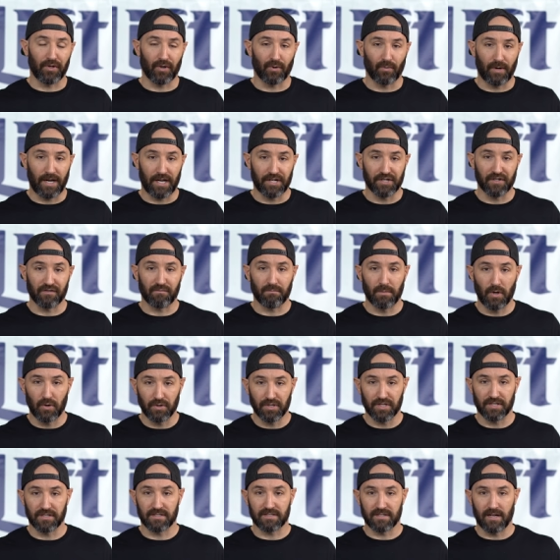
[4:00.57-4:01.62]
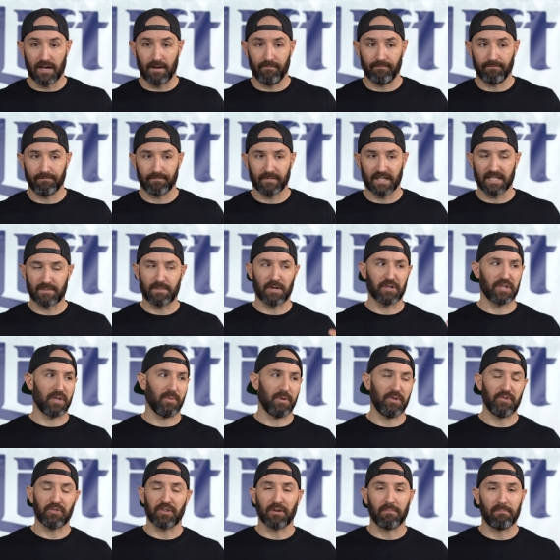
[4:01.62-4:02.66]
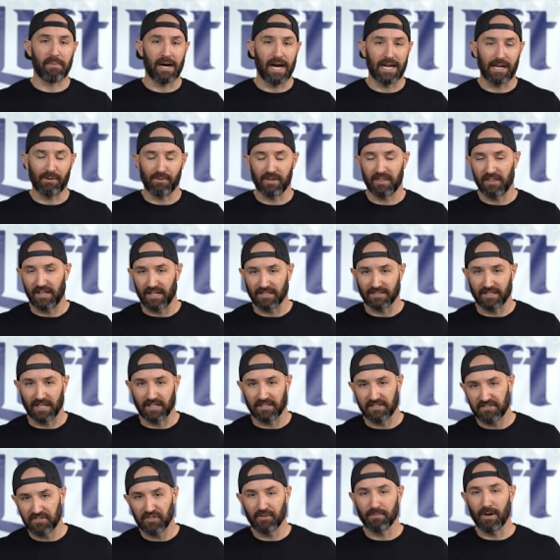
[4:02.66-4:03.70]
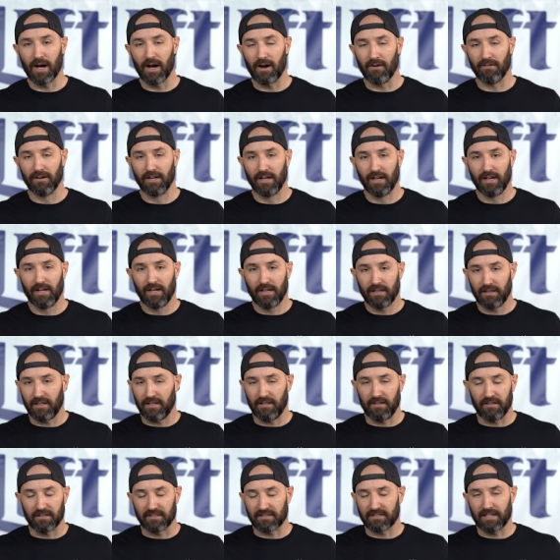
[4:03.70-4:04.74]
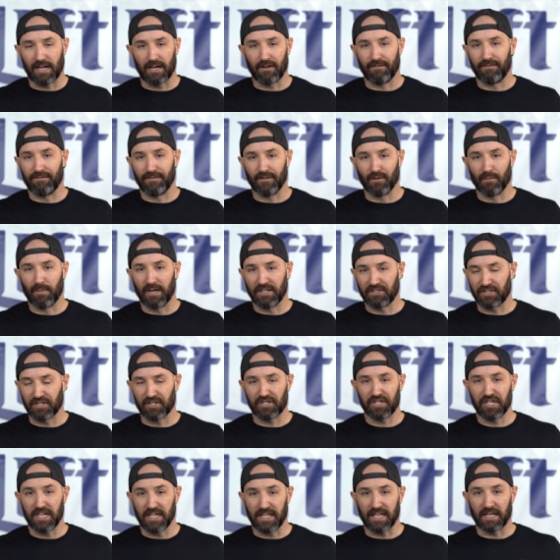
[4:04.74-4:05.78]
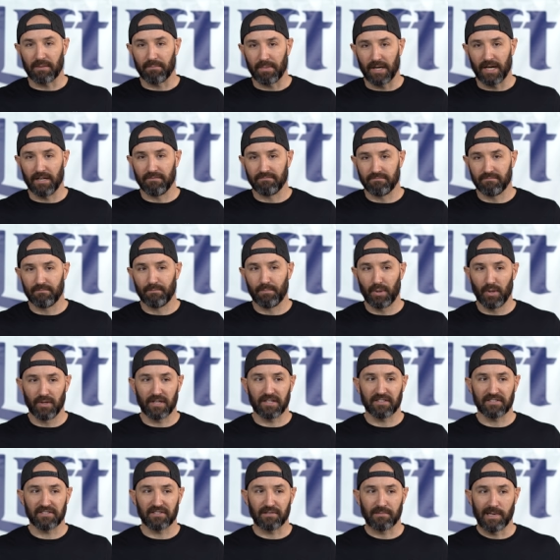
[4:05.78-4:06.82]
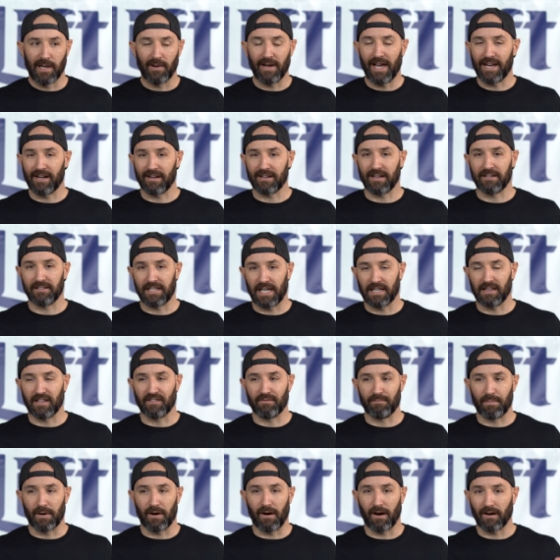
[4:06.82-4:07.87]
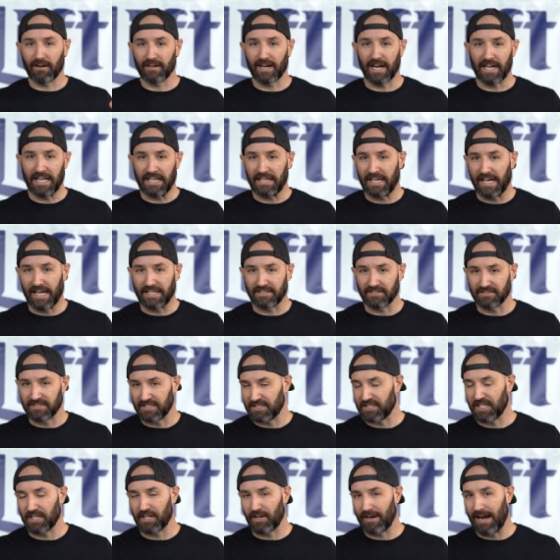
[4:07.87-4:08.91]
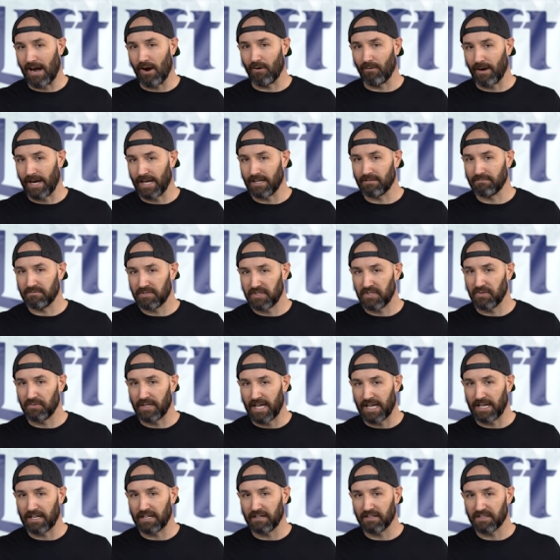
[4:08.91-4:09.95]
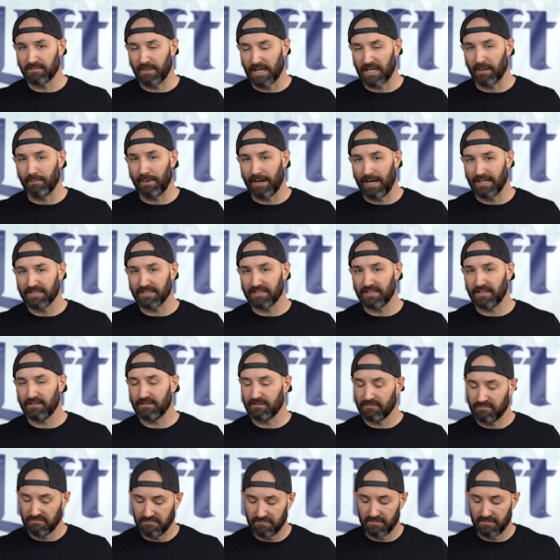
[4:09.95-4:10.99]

your range of motion some. Especially when you combine it with things like sumo, then you just got a full bunch of cheating, but pulling sumo and on a deadlift bar kind of cancels each other out, right? Two negatives make a positive,